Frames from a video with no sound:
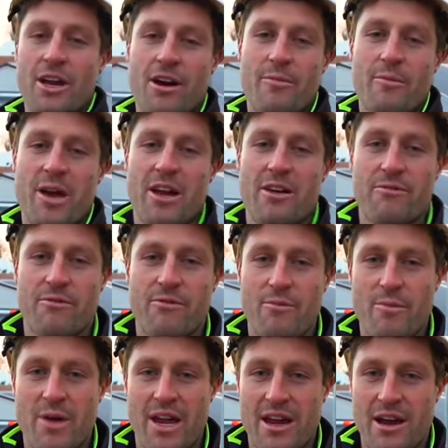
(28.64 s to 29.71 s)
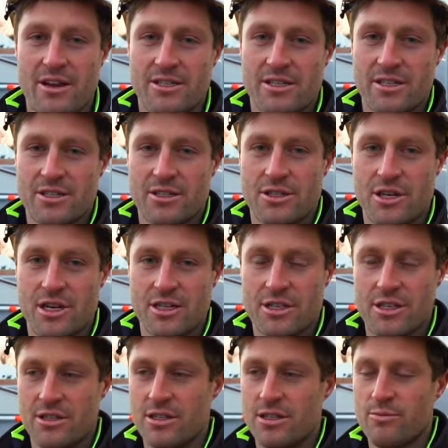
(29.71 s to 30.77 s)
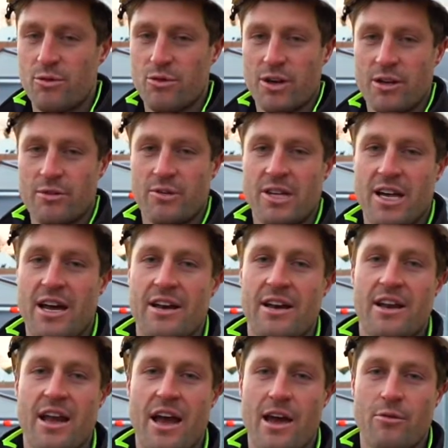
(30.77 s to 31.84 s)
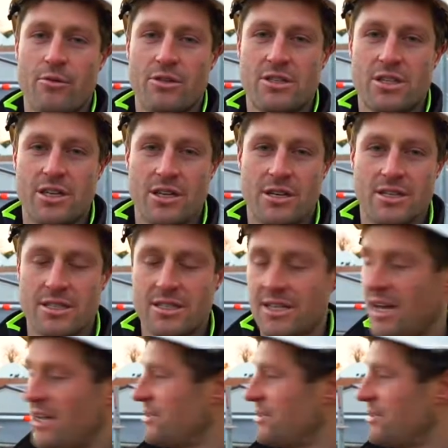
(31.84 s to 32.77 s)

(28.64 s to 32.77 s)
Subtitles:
I'm Adam from Matt Harrison Construction. This morning we're down at Heywood Terrace.